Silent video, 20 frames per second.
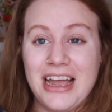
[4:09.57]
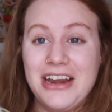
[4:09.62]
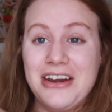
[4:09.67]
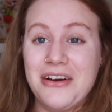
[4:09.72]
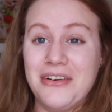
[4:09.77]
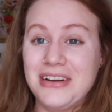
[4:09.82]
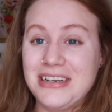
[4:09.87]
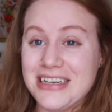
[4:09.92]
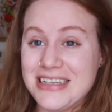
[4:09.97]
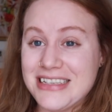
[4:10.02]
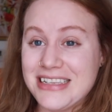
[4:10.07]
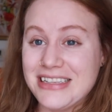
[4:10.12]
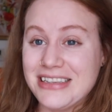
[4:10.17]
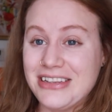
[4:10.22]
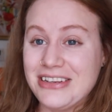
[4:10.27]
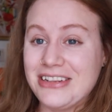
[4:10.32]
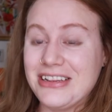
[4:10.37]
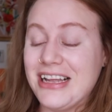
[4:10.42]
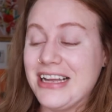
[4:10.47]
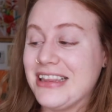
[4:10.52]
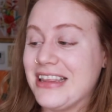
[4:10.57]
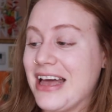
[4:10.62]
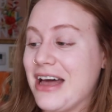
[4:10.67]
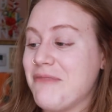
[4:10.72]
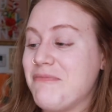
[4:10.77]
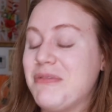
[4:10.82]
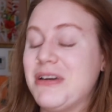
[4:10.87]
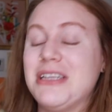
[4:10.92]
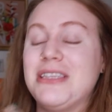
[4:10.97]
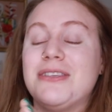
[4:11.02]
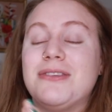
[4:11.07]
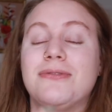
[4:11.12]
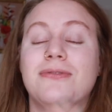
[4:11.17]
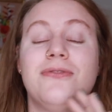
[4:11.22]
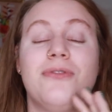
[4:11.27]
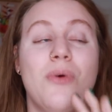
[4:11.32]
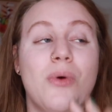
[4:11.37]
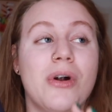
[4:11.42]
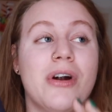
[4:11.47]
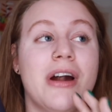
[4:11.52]
I know it doesn't look like that, but it's
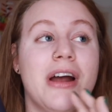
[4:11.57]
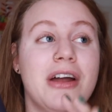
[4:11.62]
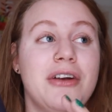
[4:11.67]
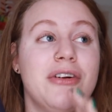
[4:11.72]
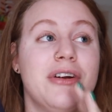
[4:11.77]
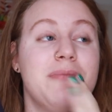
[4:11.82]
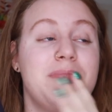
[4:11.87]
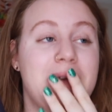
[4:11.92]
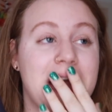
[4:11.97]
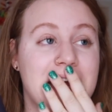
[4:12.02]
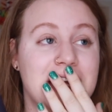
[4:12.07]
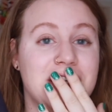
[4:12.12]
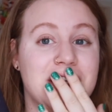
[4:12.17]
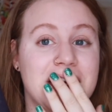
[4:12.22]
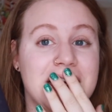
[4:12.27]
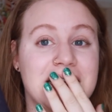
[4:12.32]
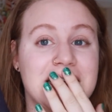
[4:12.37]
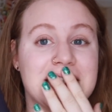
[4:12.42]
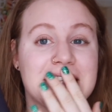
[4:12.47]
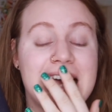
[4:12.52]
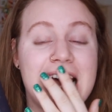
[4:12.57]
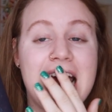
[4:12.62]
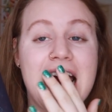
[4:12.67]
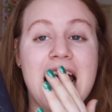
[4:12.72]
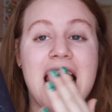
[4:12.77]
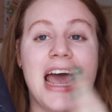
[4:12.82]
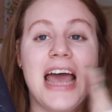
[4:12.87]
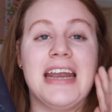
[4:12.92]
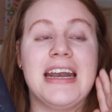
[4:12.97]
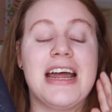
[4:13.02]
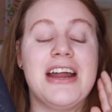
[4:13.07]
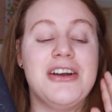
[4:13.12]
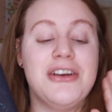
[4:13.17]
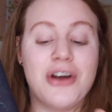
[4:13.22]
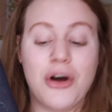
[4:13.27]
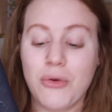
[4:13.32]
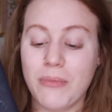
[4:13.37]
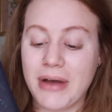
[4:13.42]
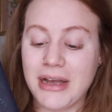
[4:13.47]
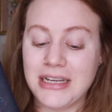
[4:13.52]
400 pages. And I
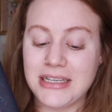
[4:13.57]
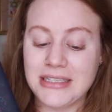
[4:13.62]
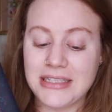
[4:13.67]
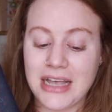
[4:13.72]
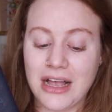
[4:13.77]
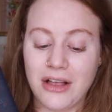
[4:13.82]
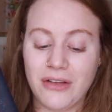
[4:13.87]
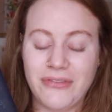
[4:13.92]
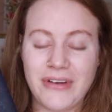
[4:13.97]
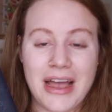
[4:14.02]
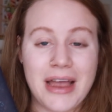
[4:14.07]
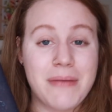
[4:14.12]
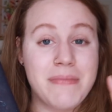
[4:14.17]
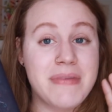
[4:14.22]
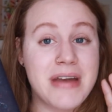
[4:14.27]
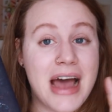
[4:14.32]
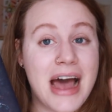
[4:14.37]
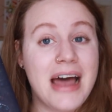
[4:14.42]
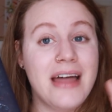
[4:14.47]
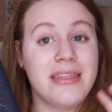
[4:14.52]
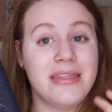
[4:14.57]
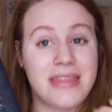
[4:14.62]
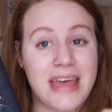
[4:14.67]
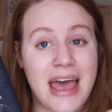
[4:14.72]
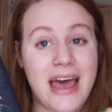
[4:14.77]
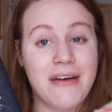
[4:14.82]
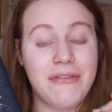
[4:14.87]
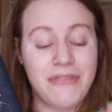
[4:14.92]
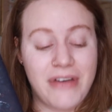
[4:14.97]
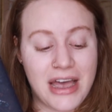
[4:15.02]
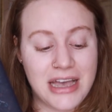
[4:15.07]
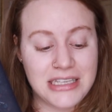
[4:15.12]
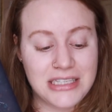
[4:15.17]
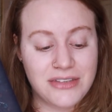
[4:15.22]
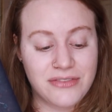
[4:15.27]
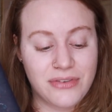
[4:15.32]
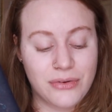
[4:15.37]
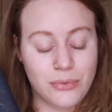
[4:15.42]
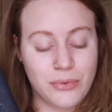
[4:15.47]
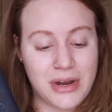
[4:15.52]
know myself, I'm not that
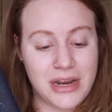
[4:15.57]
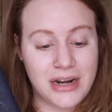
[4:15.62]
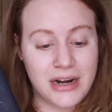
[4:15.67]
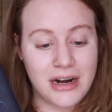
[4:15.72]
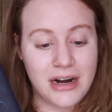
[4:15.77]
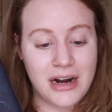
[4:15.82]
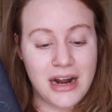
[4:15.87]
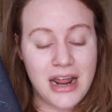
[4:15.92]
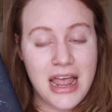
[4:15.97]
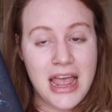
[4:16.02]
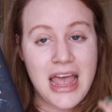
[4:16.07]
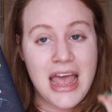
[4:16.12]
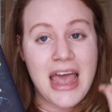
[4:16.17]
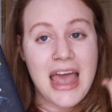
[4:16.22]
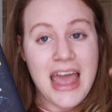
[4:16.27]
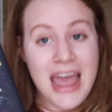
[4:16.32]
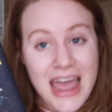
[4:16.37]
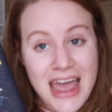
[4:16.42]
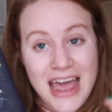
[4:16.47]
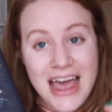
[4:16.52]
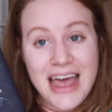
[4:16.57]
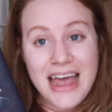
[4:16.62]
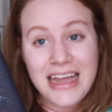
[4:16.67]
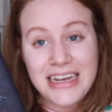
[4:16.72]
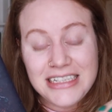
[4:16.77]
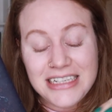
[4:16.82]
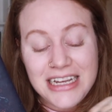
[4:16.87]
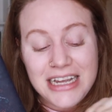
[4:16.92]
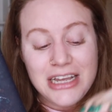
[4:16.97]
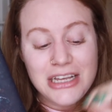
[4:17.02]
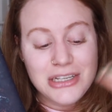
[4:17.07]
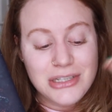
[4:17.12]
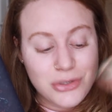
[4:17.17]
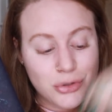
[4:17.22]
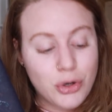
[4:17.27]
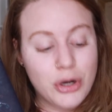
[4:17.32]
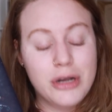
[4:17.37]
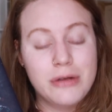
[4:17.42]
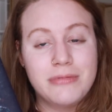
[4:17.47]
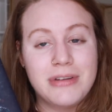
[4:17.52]
fast of a reader, and
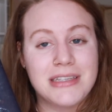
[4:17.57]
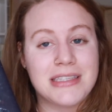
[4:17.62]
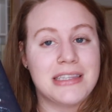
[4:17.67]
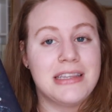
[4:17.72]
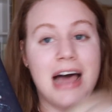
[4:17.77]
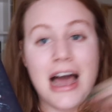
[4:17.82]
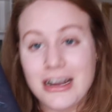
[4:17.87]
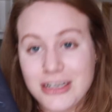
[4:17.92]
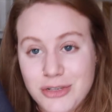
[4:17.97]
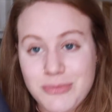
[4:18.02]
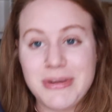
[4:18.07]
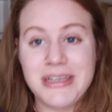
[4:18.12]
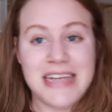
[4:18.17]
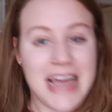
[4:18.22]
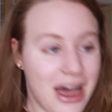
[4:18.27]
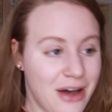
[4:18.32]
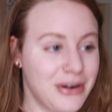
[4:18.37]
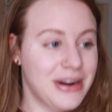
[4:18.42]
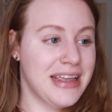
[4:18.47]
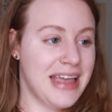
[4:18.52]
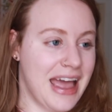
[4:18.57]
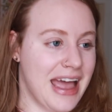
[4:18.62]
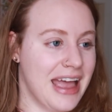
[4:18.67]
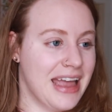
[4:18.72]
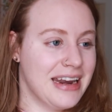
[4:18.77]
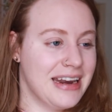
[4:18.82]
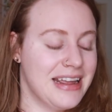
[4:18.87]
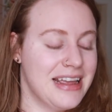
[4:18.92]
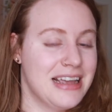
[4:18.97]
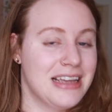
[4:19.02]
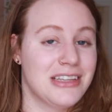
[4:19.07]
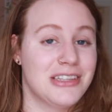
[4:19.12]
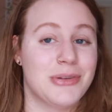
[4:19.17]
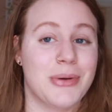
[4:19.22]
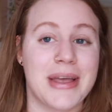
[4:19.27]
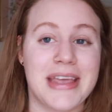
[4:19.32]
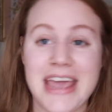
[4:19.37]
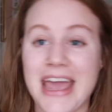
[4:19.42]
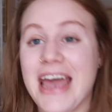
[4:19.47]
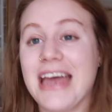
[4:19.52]
Scribd has locked me down again, so
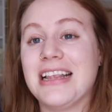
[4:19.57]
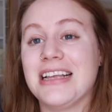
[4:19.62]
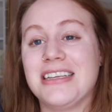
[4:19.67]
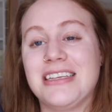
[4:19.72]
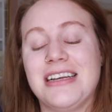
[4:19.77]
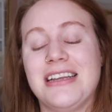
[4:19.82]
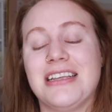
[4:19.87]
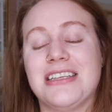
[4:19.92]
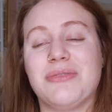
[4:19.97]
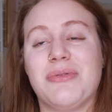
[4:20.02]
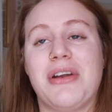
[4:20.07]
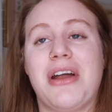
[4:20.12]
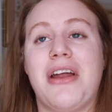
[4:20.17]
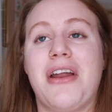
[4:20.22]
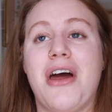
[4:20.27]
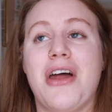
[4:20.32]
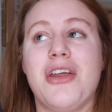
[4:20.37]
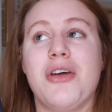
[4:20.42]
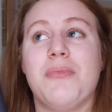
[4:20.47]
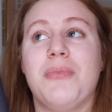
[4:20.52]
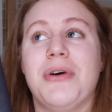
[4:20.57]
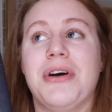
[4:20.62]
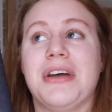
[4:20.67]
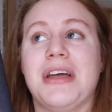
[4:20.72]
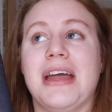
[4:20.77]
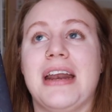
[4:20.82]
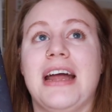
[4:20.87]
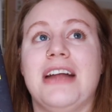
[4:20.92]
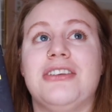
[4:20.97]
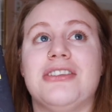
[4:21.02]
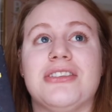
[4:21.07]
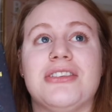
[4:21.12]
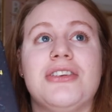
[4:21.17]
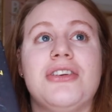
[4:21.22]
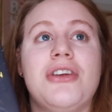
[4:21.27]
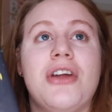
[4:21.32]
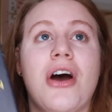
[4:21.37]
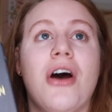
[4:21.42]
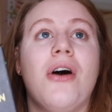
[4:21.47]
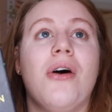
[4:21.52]
I can't listen to this one on audiobook, and I
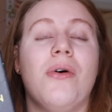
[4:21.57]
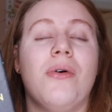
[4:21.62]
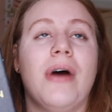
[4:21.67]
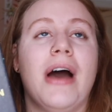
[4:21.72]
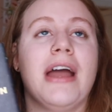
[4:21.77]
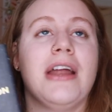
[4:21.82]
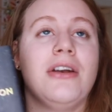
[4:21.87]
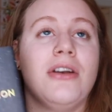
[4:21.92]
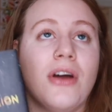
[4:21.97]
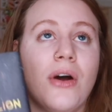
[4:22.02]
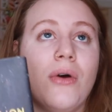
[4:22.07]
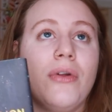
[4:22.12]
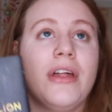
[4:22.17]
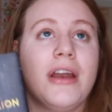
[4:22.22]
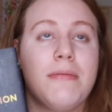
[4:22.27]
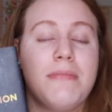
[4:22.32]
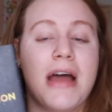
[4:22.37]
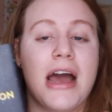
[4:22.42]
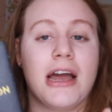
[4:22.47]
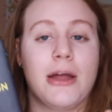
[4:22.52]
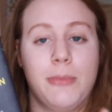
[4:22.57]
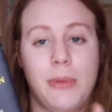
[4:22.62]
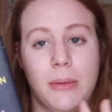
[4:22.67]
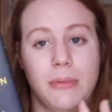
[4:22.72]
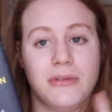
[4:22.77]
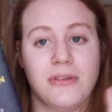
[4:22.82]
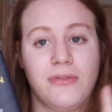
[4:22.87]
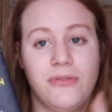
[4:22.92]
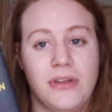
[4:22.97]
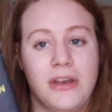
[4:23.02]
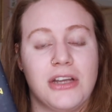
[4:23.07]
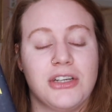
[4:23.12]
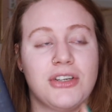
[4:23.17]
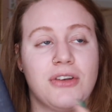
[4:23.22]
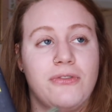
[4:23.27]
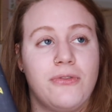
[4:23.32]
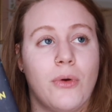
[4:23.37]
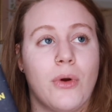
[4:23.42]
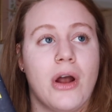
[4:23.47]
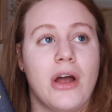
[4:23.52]
know that I'm not gonna be able to finish
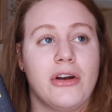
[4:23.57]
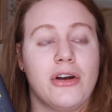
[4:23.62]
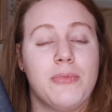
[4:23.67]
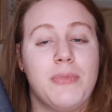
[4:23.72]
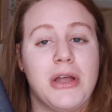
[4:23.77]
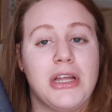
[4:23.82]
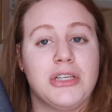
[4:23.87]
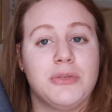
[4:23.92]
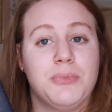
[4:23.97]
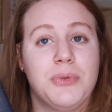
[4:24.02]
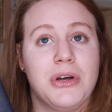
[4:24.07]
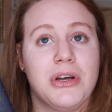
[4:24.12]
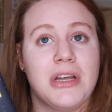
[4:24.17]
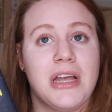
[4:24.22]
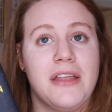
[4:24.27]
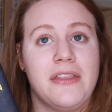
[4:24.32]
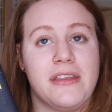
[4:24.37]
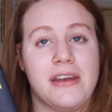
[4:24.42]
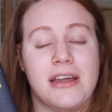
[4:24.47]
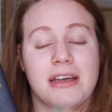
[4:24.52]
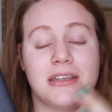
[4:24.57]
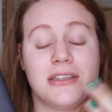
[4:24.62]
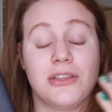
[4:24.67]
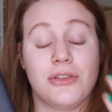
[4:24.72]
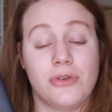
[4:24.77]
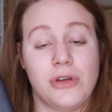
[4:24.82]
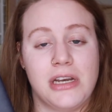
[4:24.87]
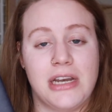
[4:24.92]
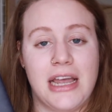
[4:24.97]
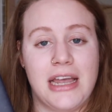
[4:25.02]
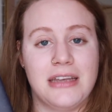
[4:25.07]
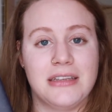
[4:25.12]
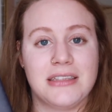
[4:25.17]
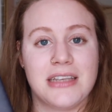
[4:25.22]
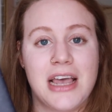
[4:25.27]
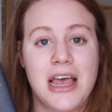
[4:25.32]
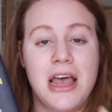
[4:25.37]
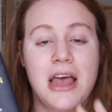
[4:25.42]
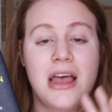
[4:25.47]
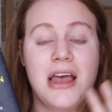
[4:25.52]
a 400-page book in the next 3 days.
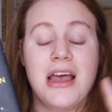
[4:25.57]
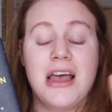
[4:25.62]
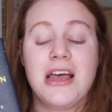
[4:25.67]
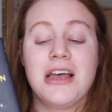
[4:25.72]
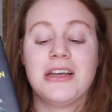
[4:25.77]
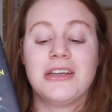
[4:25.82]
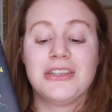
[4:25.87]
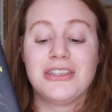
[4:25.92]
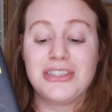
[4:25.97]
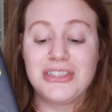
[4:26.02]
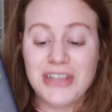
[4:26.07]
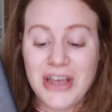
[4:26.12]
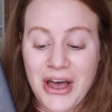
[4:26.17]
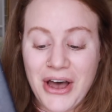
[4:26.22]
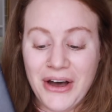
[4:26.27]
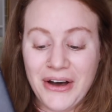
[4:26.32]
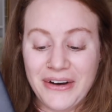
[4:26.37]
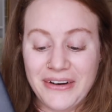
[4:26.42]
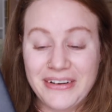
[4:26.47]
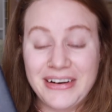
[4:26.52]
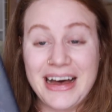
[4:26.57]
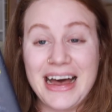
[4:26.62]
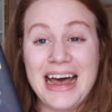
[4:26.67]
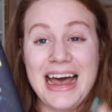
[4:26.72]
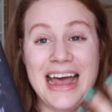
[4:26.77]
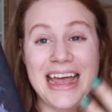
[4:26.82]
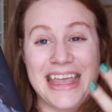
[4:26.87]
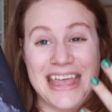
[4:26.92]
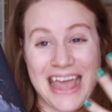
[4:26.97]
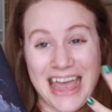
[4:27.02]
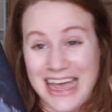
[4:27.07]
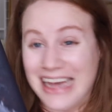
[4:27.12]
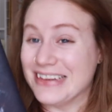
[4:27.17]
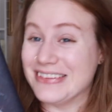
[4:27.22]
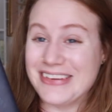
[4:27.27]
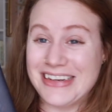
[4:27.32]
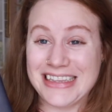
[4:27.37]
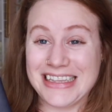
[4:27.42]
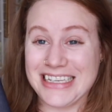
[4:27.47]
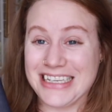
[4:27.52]
So I can't
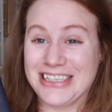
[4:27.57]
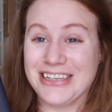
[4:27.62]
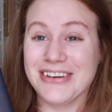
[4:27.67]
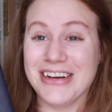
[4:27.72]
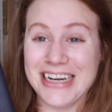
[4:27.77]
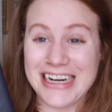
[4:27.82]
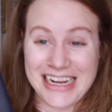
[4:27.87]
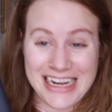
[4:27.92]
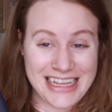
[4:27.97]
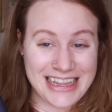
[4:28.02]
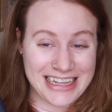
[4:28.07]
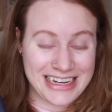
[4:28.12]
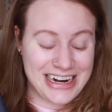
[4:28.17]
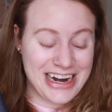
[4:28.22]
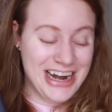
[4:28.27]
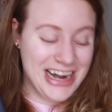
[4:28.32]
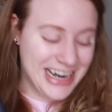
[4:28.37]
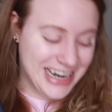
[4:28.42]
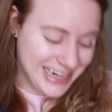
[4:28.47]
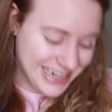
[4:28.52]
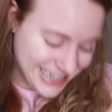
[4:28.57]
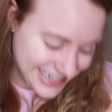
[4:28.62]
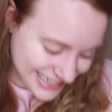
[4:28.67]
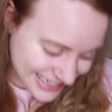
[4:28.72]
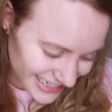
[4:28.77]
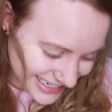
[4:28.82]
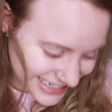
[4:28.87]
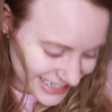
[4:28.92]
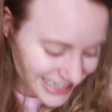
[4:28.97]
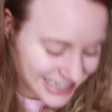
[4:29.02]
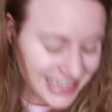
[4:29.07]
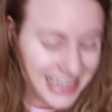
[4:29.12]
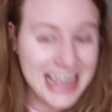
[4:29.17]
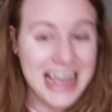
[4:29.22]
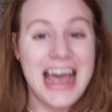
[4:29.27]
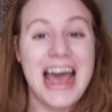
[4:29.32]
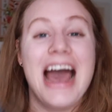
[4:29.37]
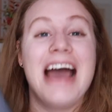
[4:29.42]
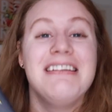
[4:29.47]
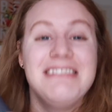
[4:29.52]
read this one either.
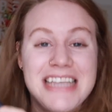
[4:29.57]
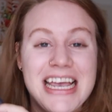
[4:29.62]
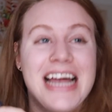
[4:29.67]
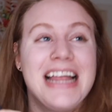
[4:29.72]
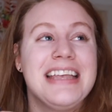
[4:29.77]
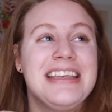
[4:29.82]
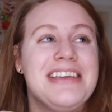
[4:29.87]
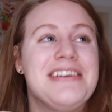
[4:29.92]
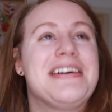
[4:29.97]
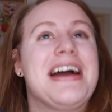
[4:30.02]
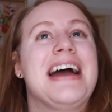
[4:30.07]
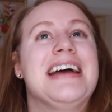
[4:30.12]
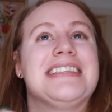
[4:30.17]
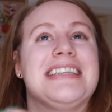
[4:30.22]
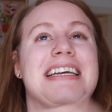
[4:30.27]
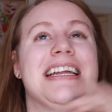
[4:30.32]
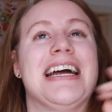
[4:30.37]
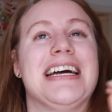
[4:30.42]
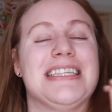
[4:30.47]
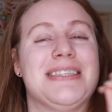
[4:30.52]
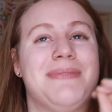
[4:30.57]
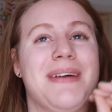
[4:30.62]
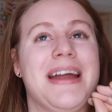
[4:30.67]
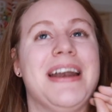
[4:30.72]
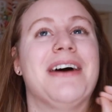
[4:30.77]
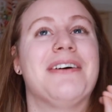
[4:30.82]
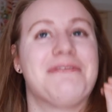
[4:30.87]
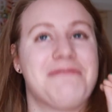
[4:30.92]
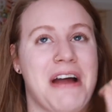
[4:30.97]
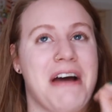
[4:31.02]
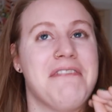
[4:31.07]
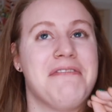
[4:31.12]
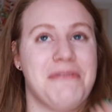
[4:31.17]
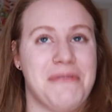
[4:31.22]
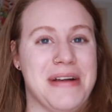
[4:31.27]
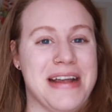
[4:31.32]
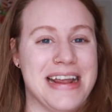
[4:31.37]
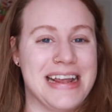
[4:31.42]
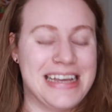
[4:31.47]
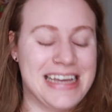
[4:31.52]
I'm telling you guys, it has been a rough
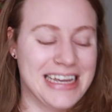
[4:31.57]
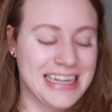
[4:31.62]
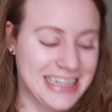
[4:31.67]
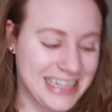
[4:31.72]
week.